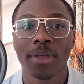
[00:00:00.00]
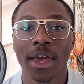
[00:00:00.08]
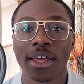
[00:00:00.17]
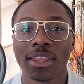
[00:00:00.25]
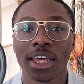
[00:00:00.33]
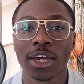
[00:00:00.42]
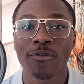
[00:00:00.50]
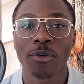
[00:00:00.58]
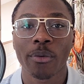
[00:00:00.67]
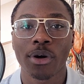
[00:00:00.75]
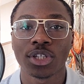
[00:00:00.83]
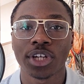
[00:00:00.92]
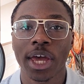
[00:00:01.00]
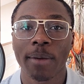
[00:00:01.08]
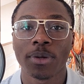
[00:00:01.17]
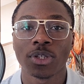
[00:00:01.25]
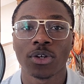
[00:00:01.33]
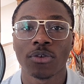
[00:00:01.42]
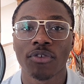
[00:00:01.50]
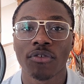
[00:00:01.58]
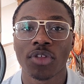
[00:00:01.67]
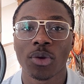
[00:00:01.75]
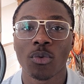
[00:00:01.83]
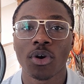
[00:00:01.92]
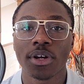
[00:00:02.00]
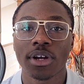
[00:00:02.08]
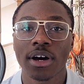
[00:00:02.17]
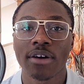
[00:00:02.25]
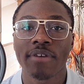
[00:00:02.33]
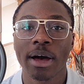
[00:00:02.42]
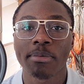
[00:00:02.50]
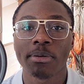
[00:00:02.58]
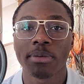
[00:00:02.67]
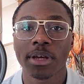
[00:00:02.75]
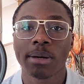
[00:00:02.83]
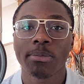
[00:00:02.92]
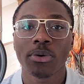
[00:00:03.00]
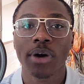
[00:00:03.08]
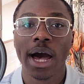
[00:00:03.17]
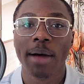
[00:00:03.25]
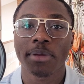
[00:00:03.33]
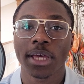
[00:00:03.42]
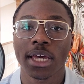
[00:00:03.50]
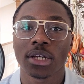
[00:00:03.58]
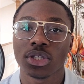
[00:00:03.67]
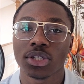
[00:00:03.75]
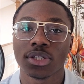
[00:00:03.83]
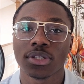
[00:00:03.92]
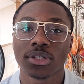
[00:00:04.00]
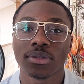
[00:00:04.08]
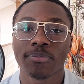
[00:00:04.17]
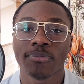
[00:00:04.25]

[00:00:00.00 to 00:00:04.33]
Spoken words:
and thank you for watching episode 51 of Applicable Applications.